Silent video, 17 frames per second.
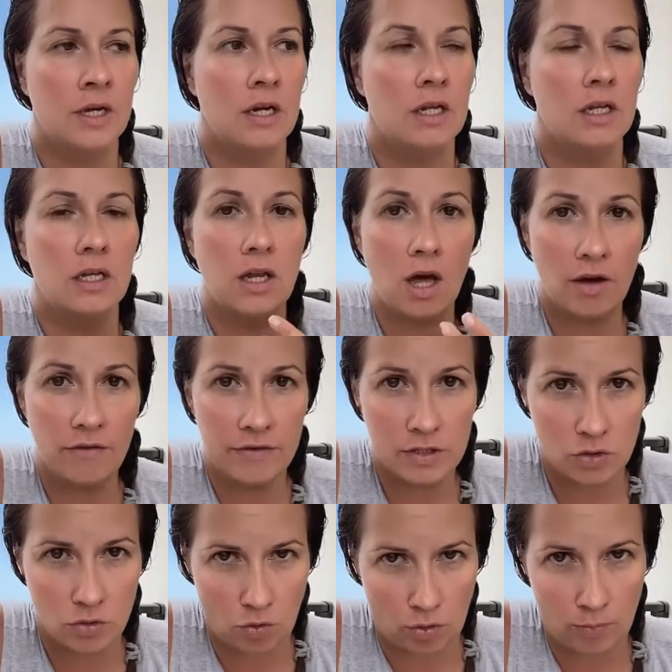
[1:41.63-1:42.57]
love
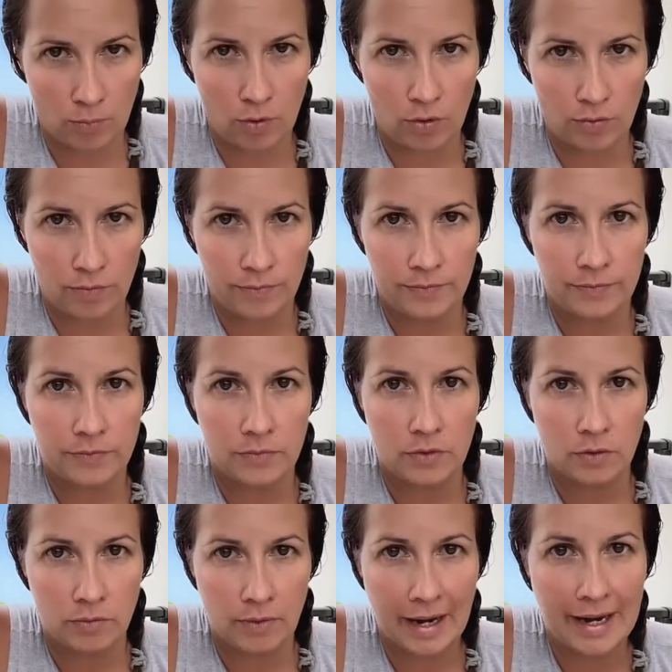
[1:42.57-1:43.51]
is normal
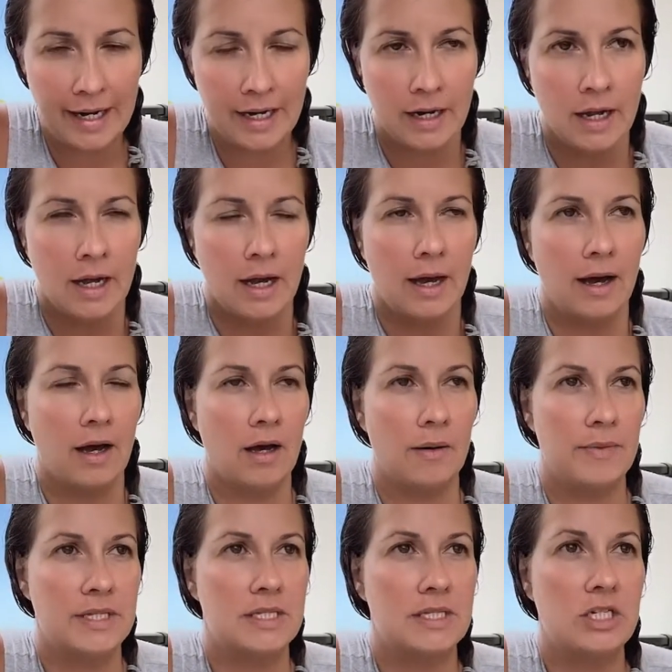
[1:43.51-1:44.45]
right
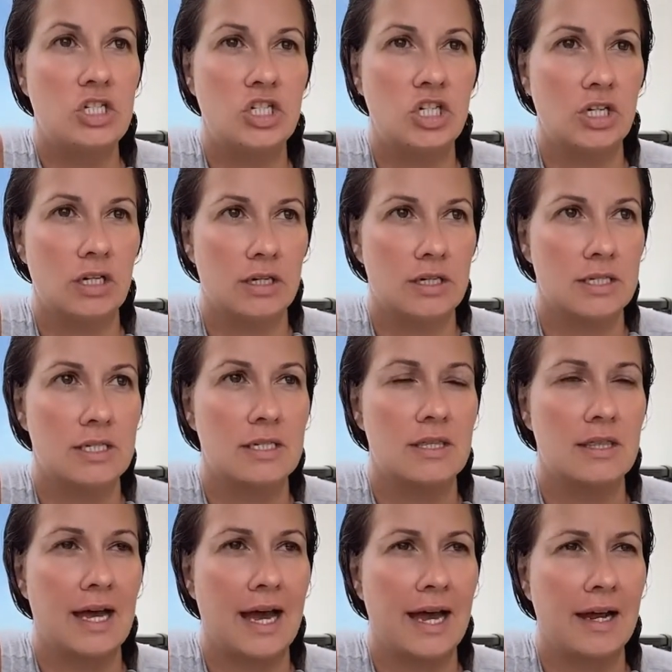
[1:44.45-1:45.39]
um, it's teaching us
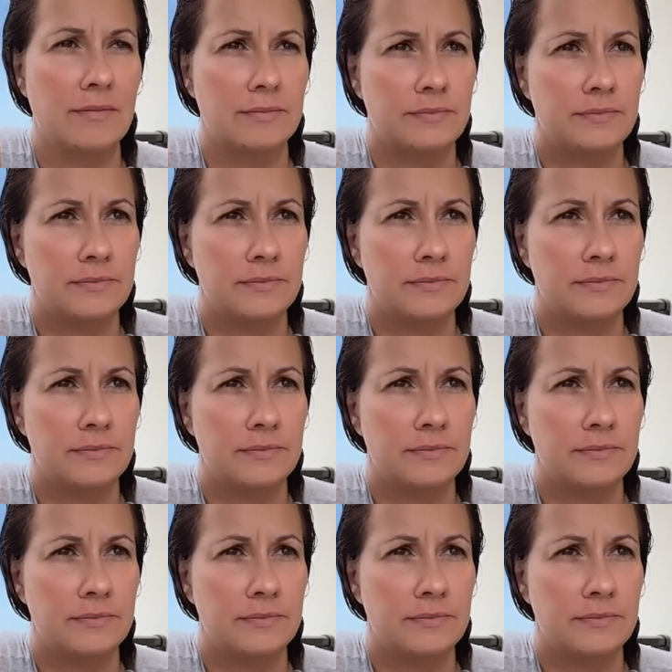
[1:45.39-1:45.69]
that